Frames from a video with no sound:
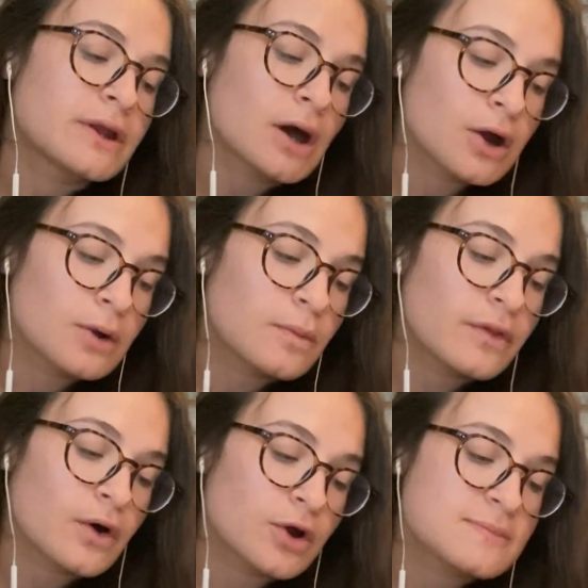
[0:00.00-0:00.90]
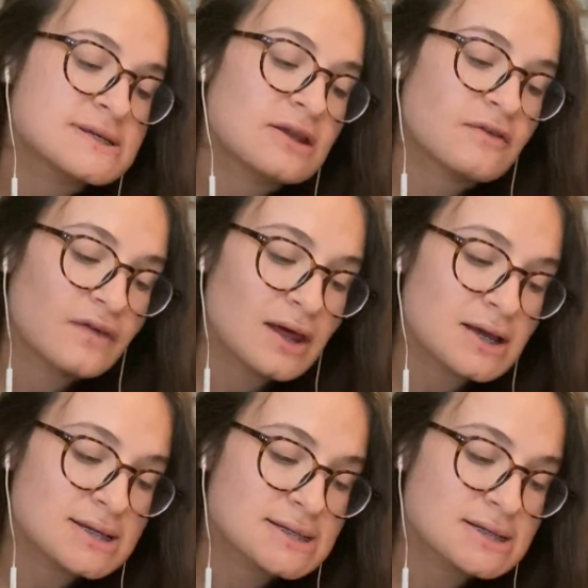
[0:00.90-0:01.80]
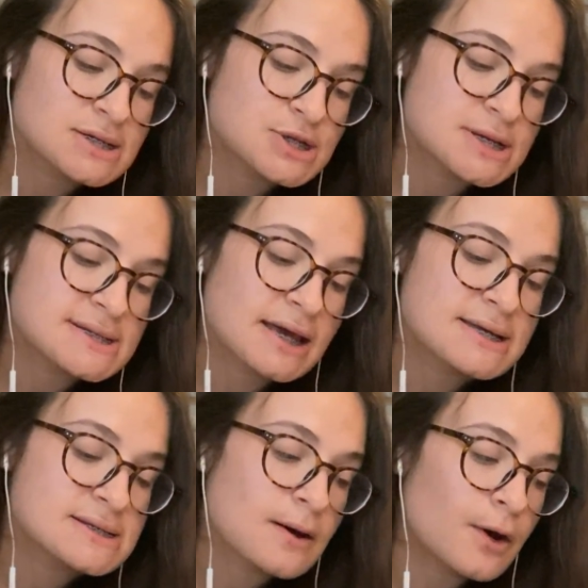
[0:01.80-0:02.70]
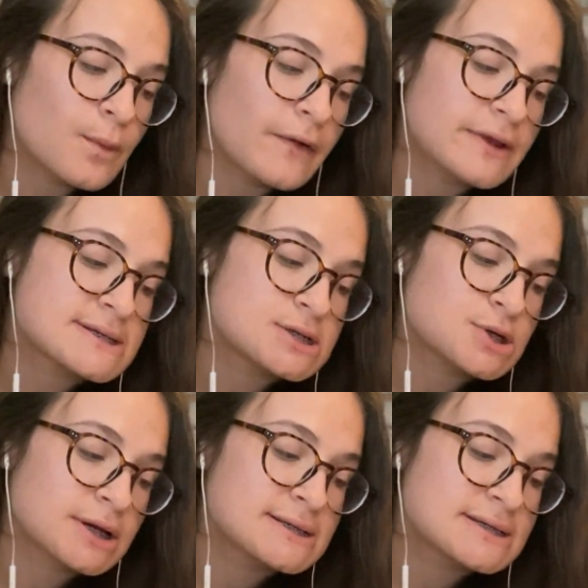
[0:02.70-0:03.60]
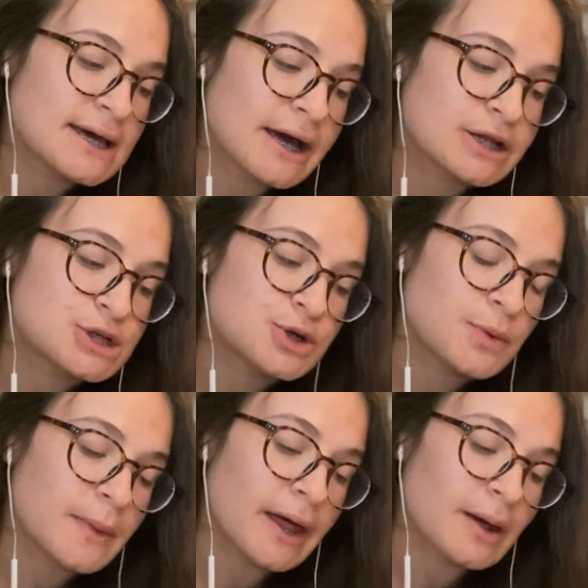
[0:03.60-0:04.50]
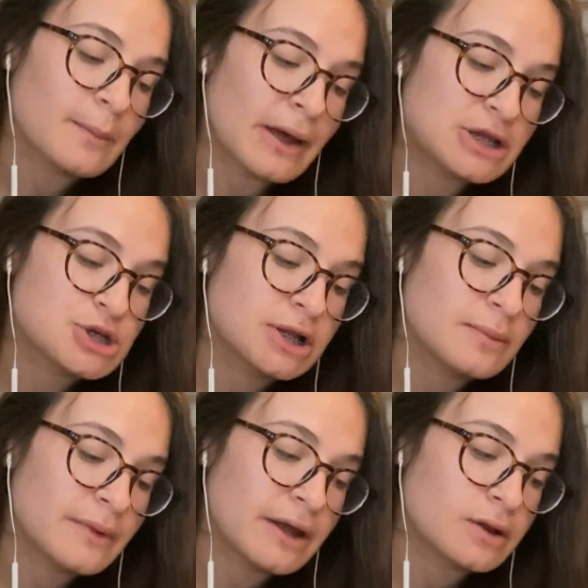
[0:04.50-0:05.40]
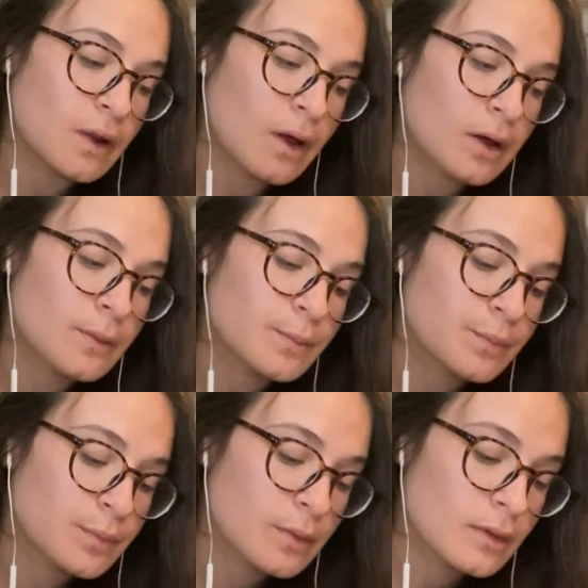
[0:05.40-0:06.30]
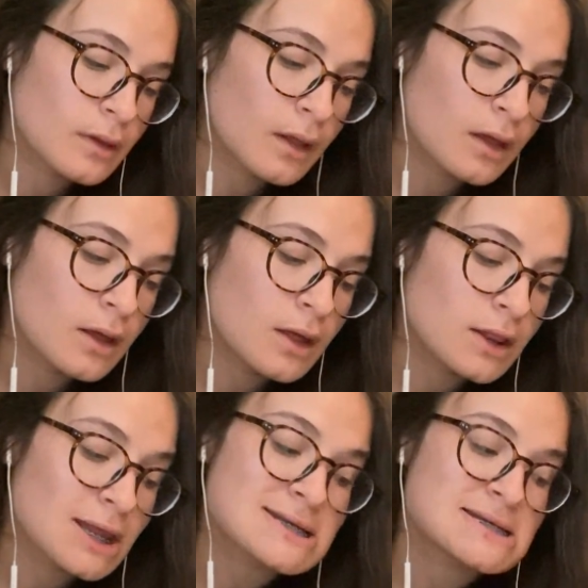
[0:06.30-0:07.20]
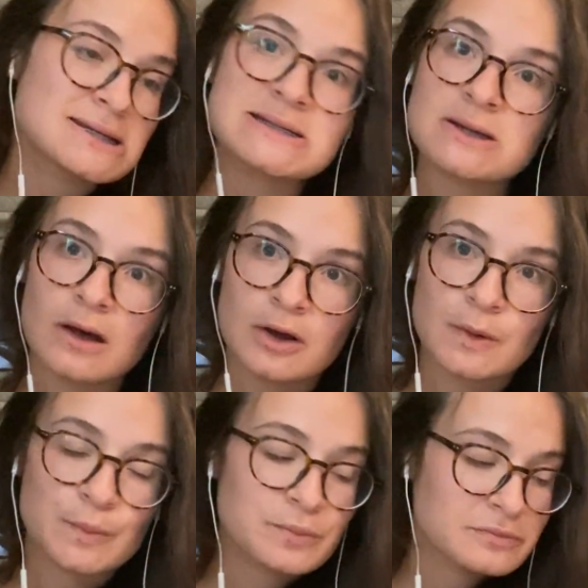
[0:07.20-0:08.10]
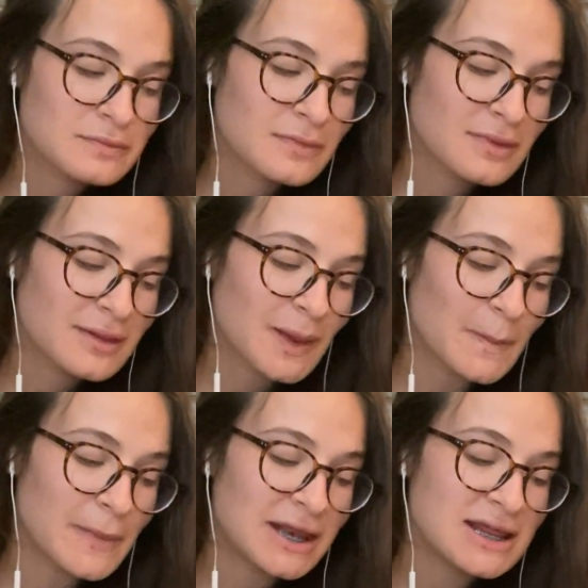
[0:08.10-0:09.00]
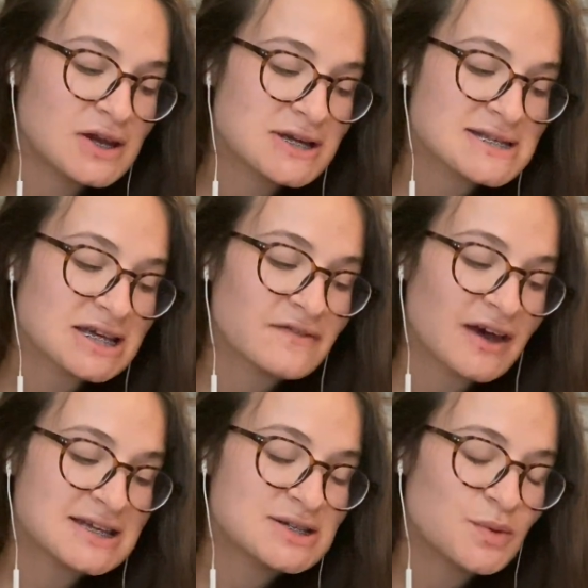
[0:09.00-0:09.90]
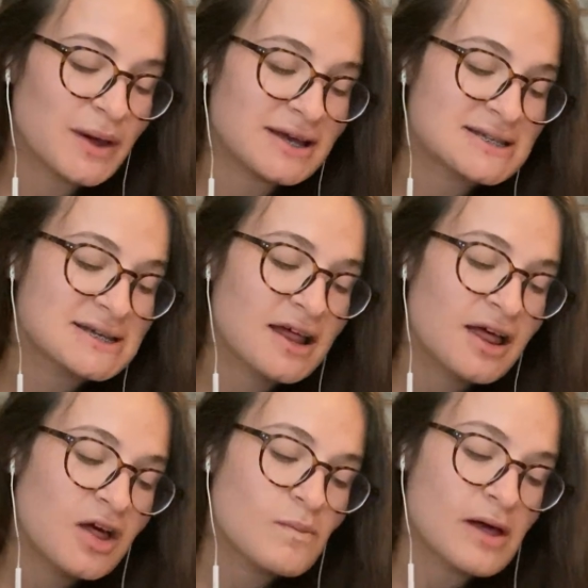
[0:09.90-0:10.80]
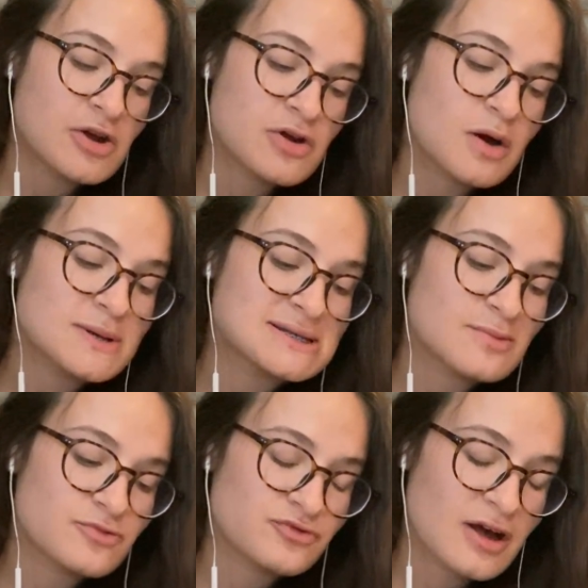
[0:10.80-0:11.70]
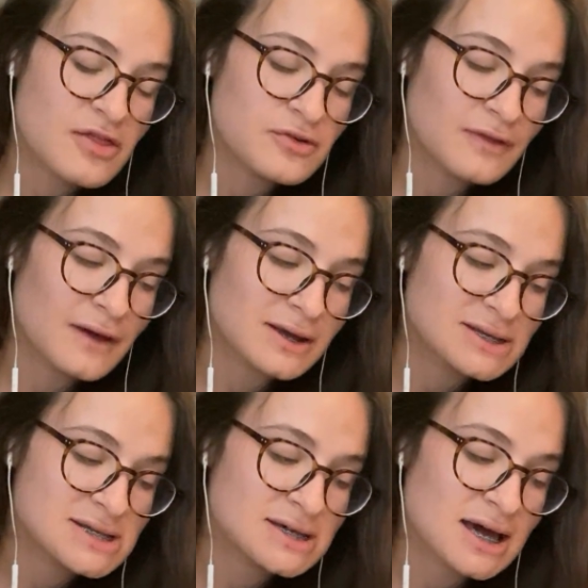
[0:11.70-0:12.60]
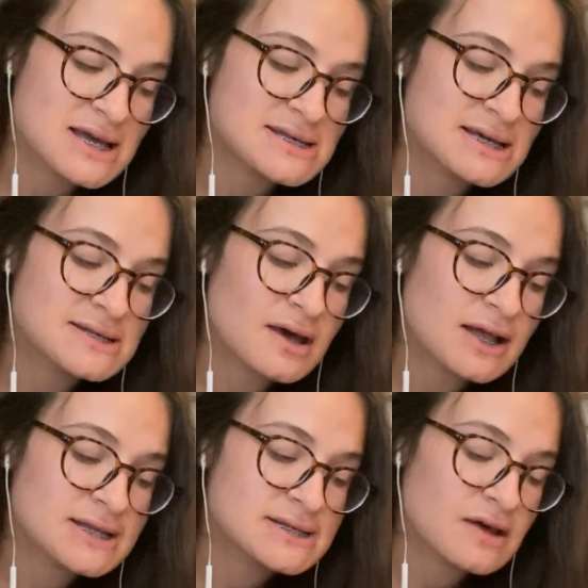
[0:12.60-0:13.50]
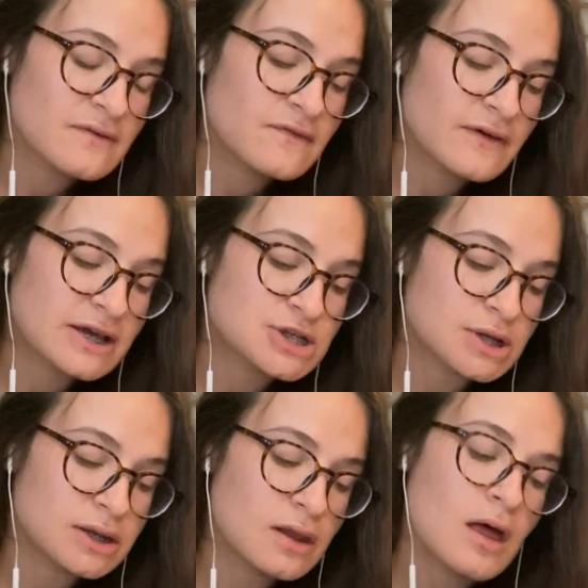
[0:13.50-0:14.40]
harp with arms and a face. She sang a song while the strings attached to her back magically played along. This is the song. Many years I have had to wait. My hero is rather late. I sing songs of affection,